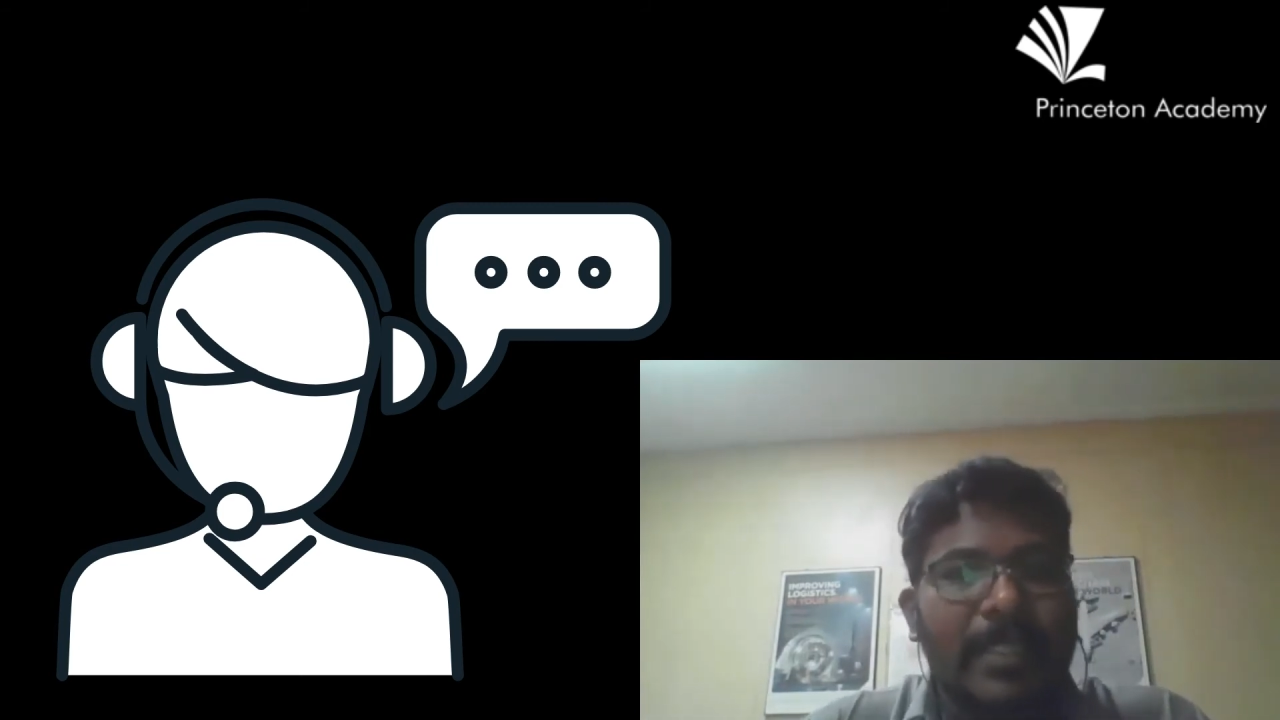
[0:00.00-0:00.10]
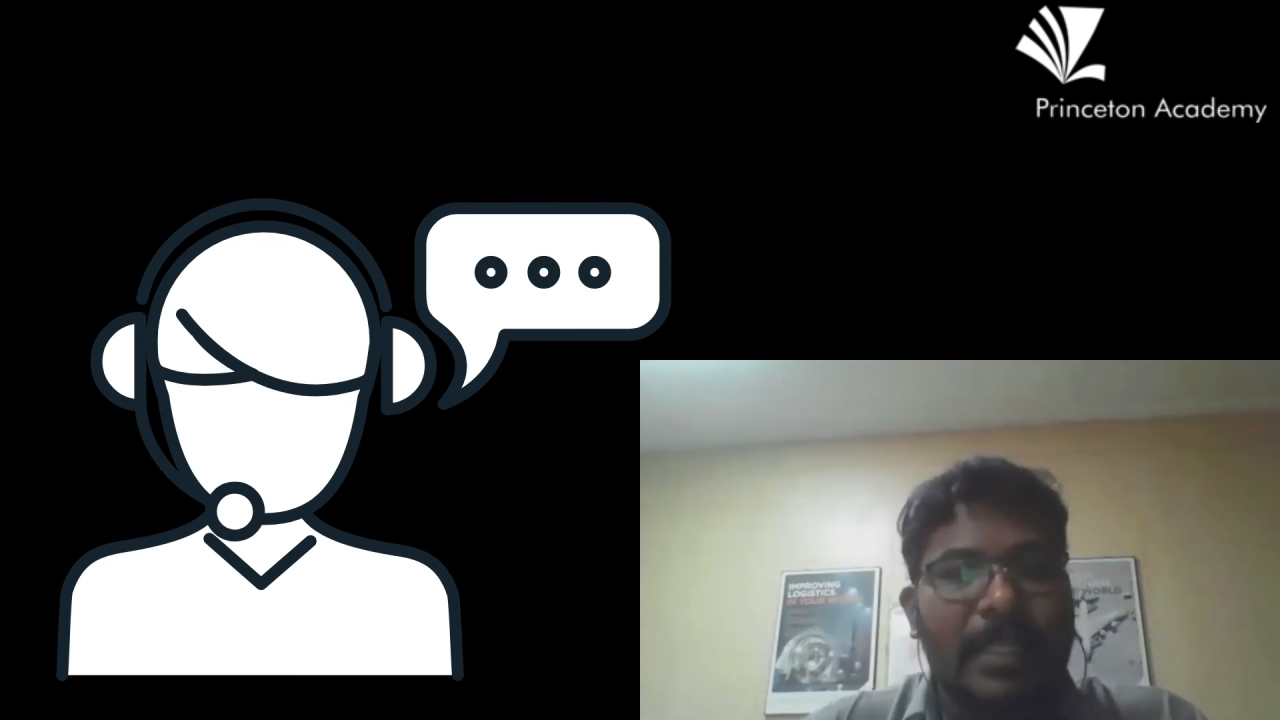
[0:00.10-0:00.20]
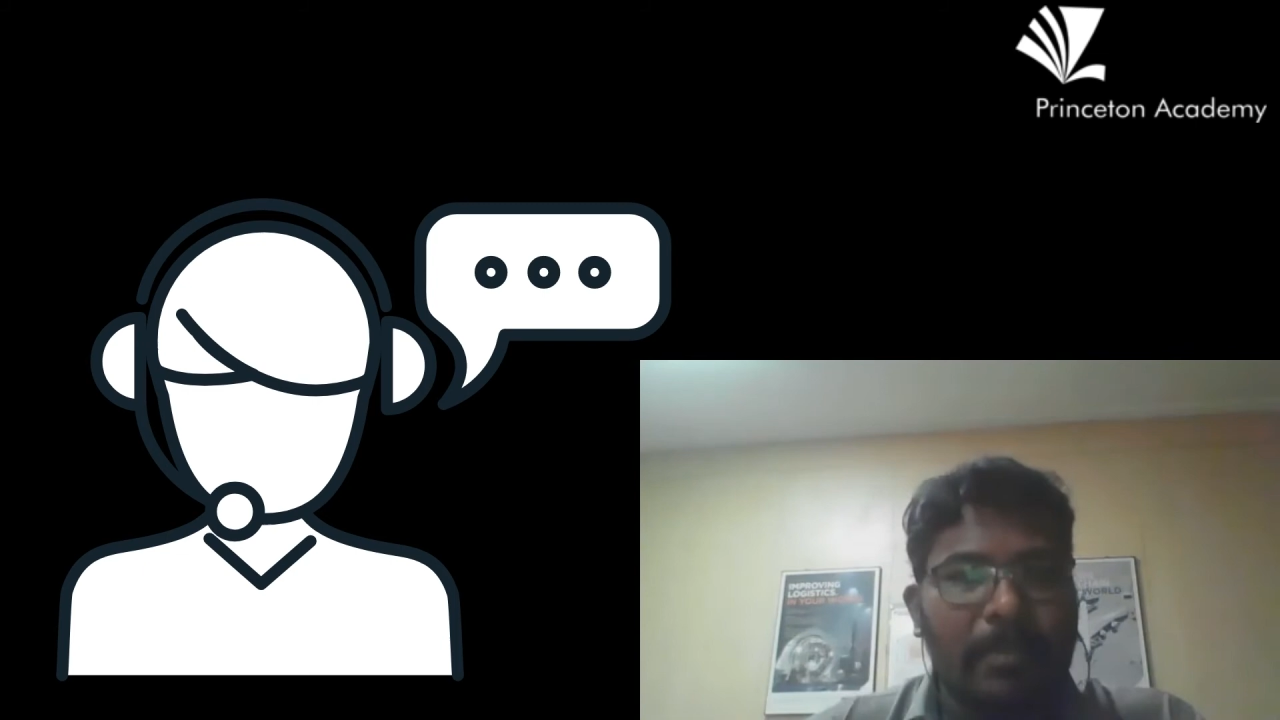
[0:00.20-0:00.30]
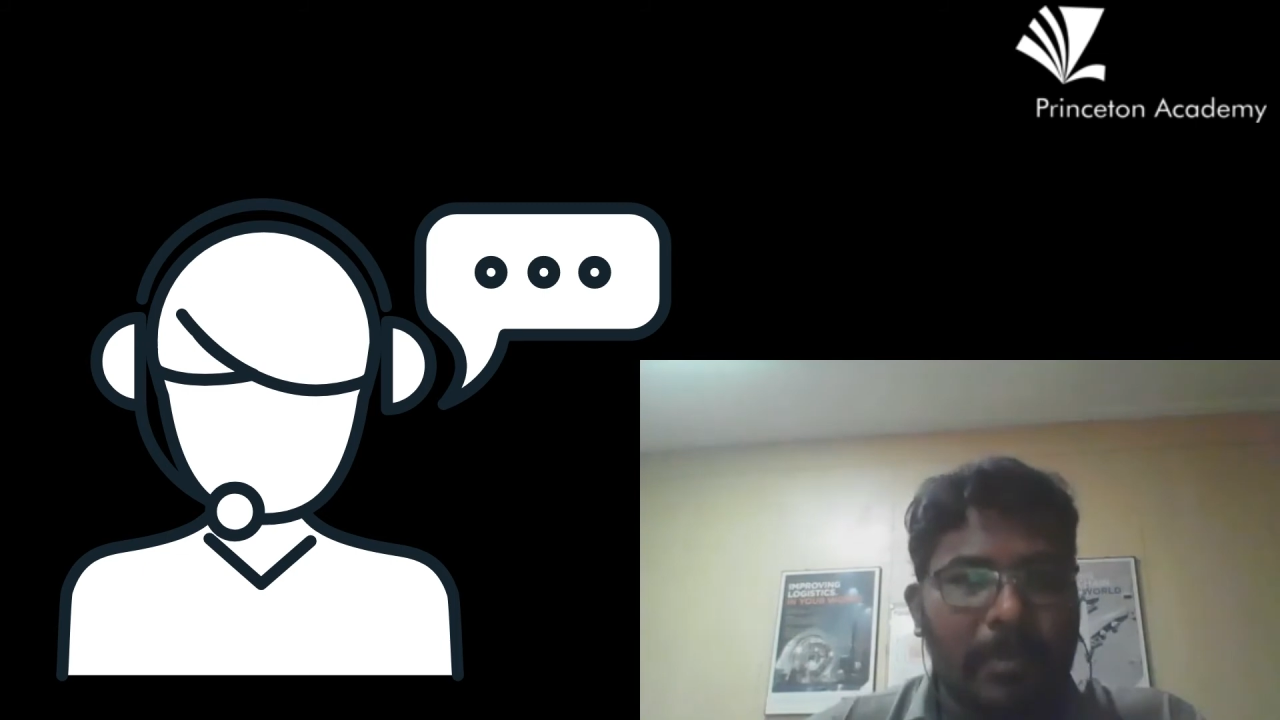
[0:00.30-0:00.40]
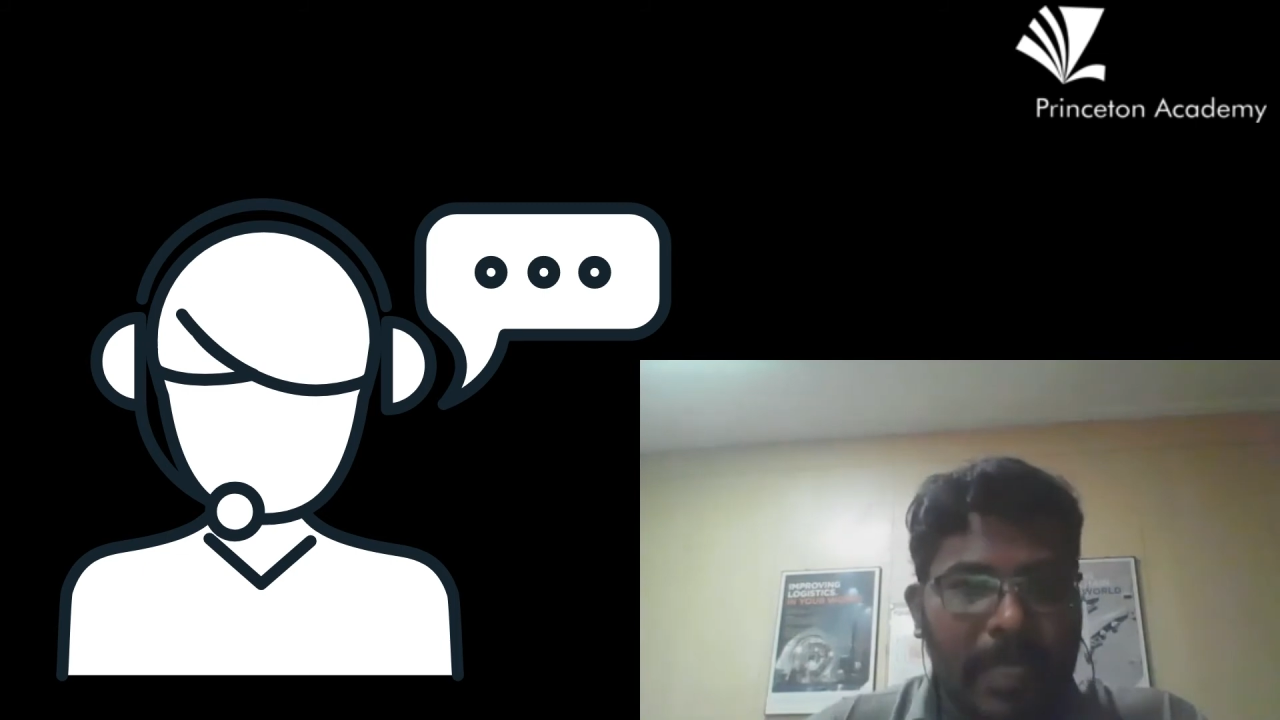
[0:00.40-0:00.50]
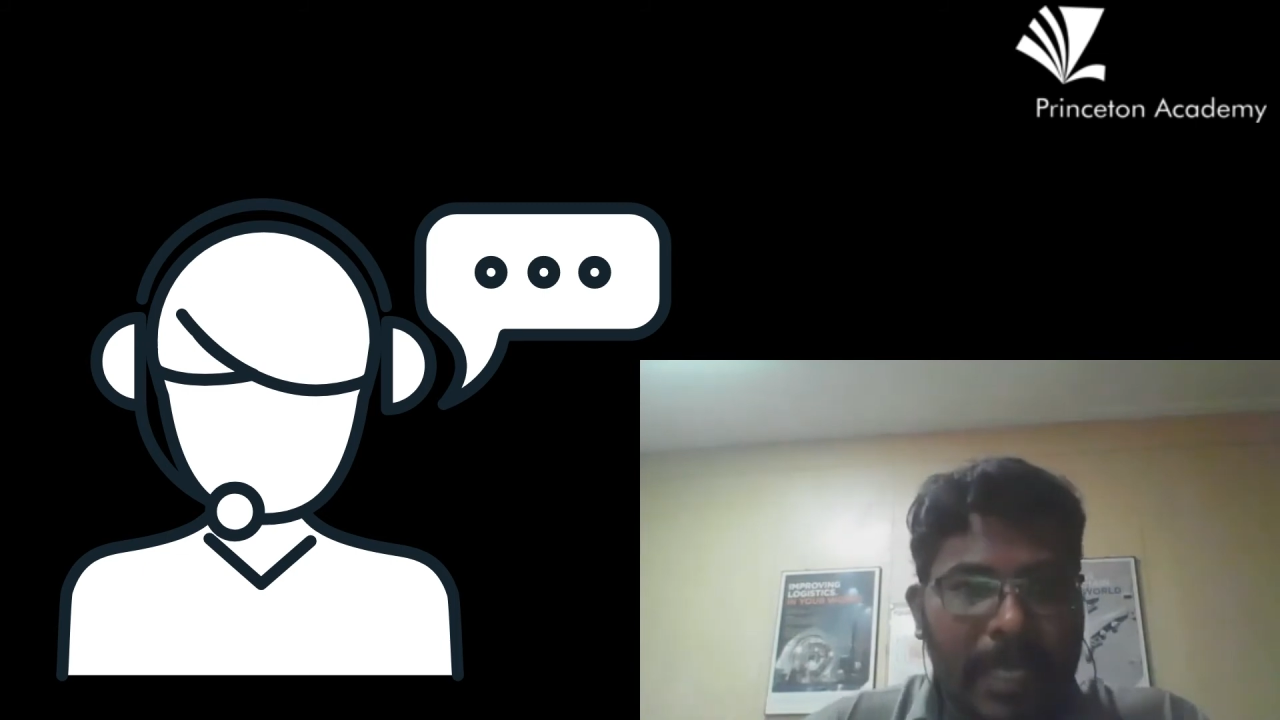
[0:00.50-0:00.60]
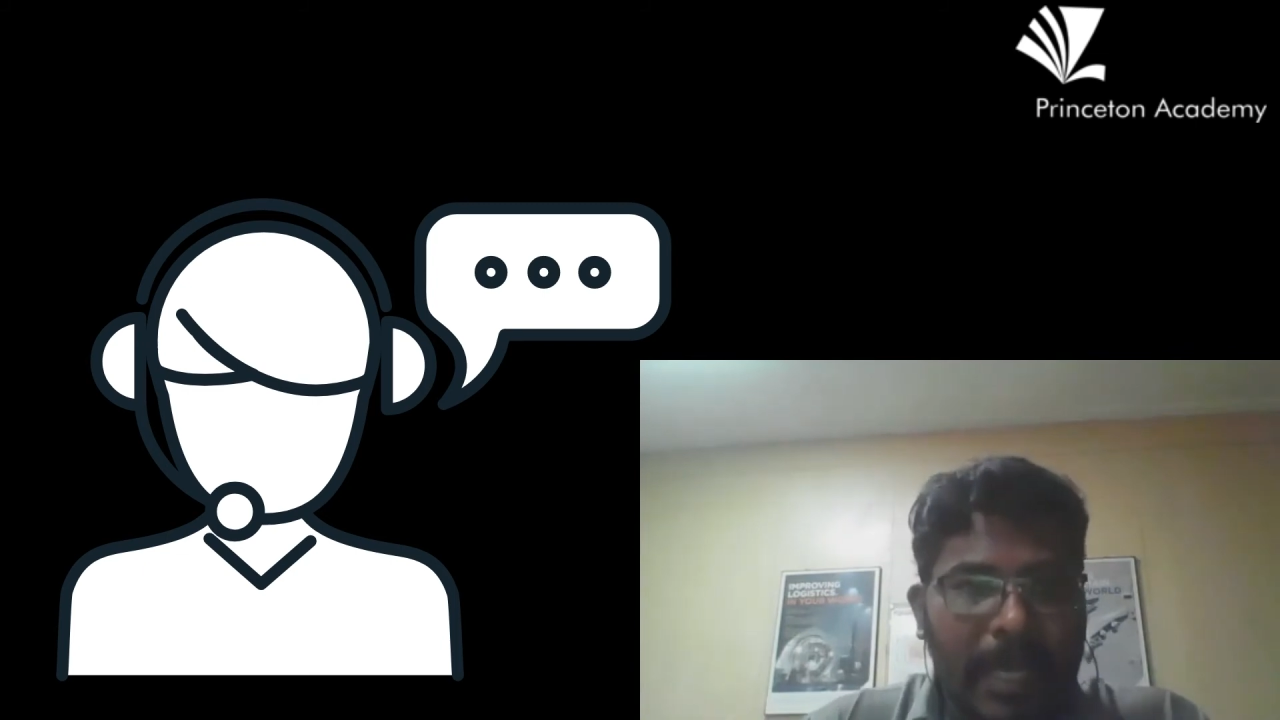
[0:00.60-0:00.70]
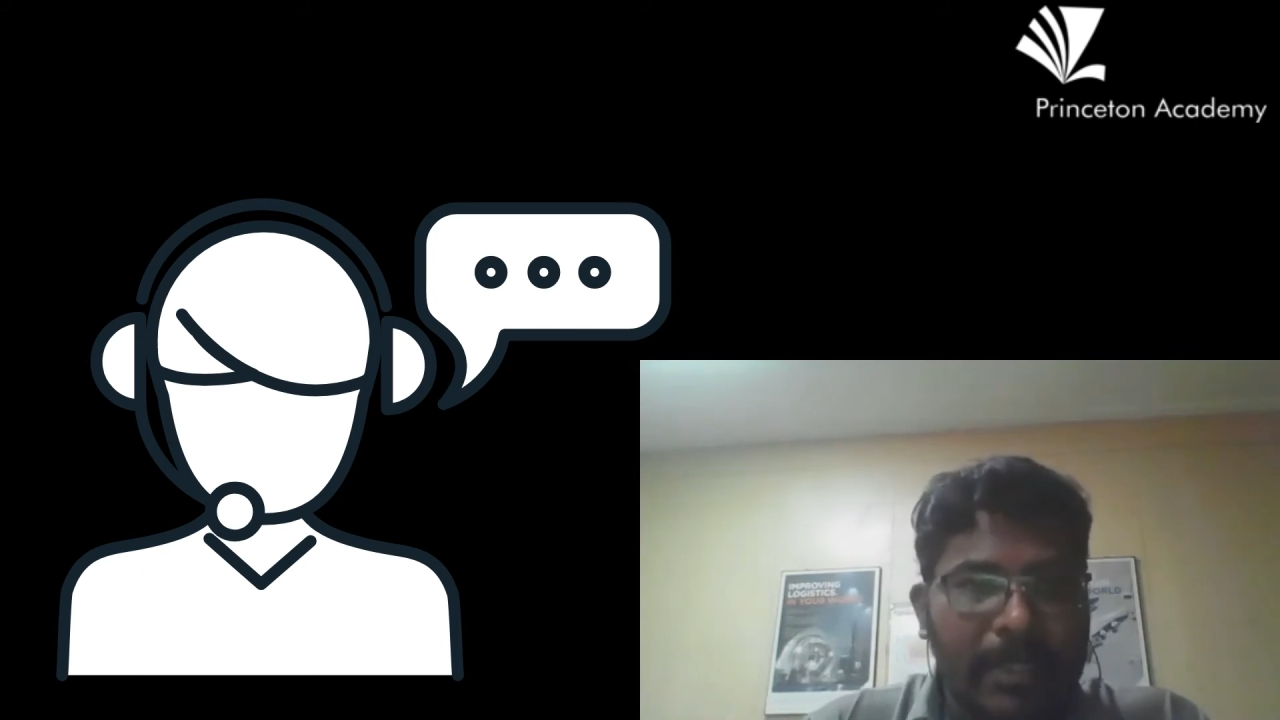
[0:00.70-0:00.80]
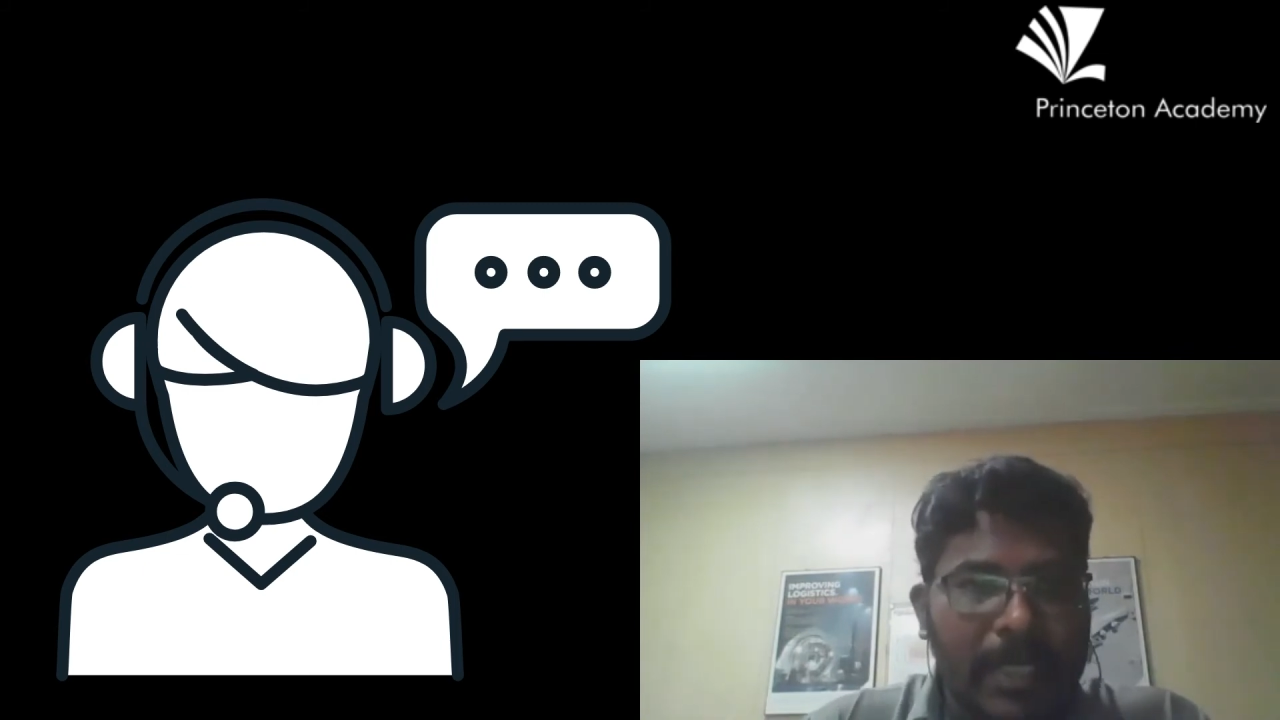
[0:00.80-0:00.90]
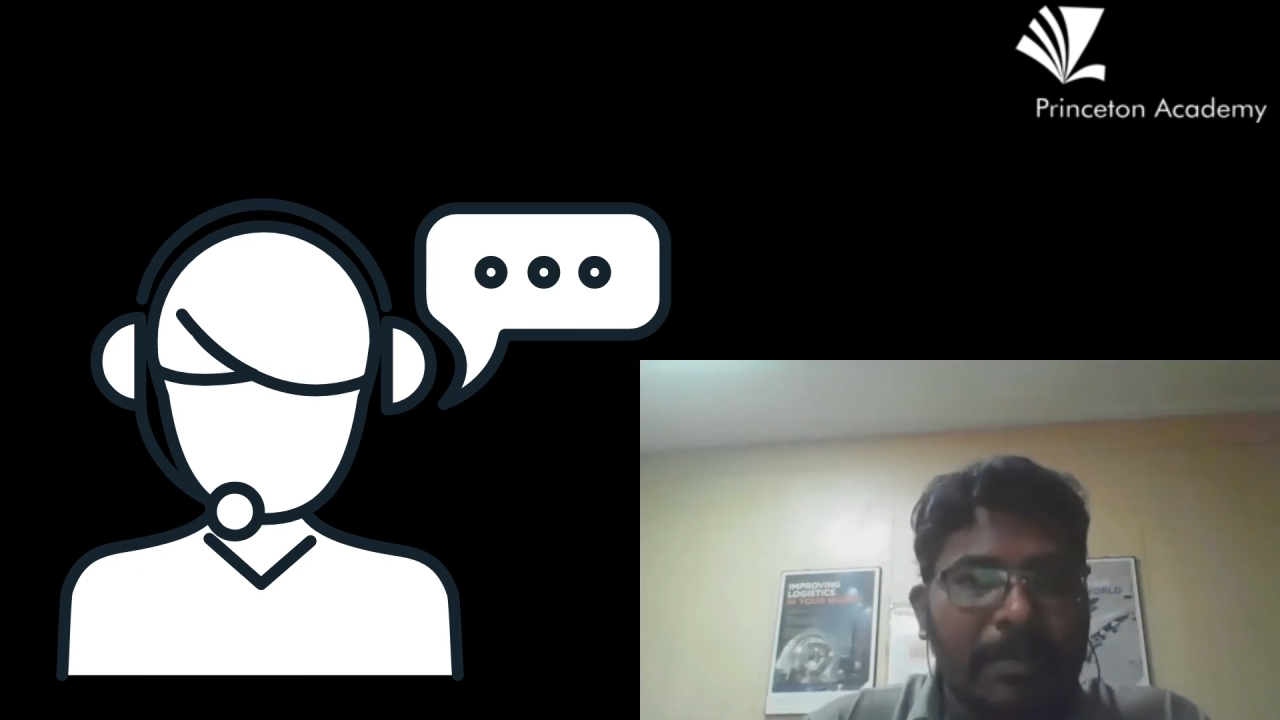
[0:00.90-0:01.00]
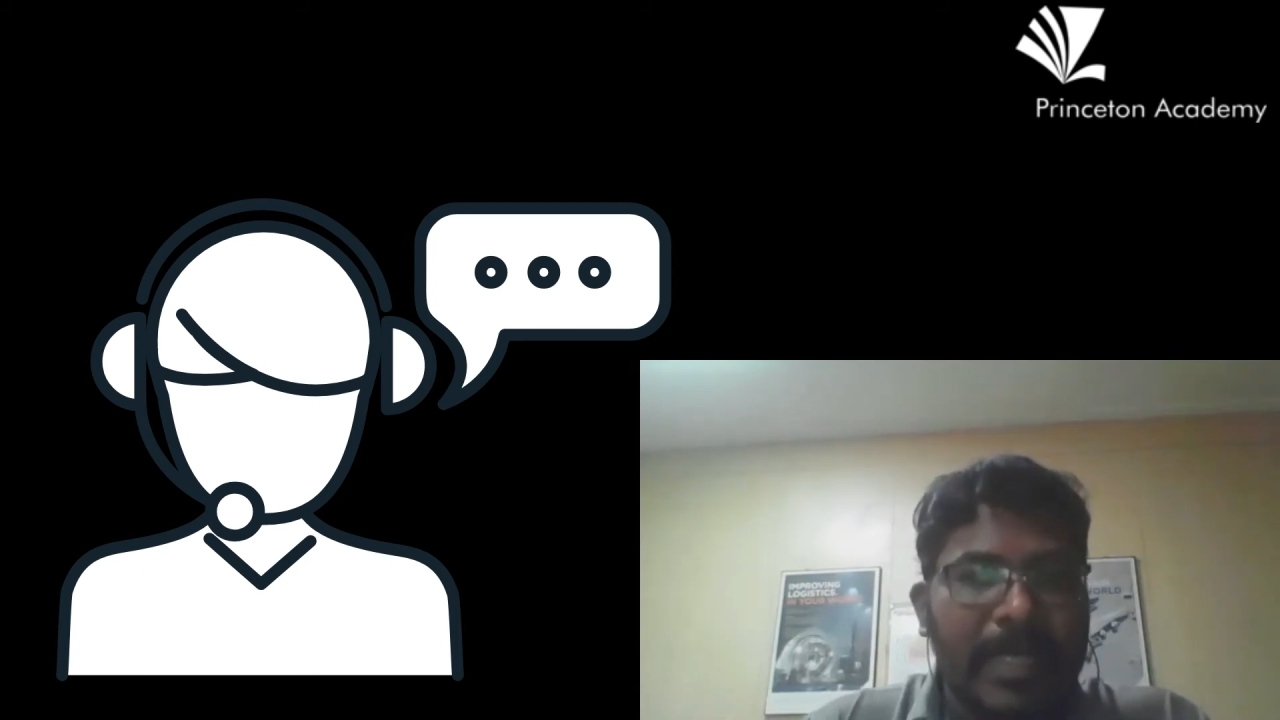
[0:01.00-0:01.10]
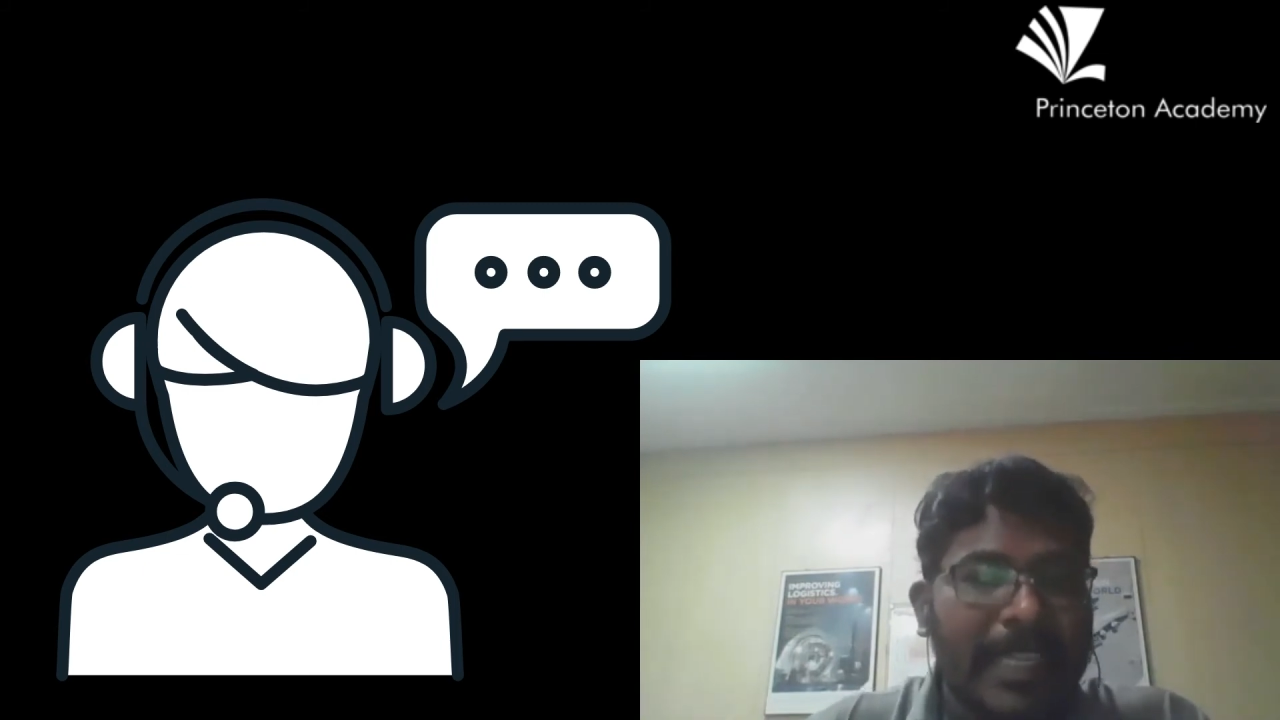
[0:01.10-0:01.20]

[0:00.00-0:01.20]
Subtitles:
some give some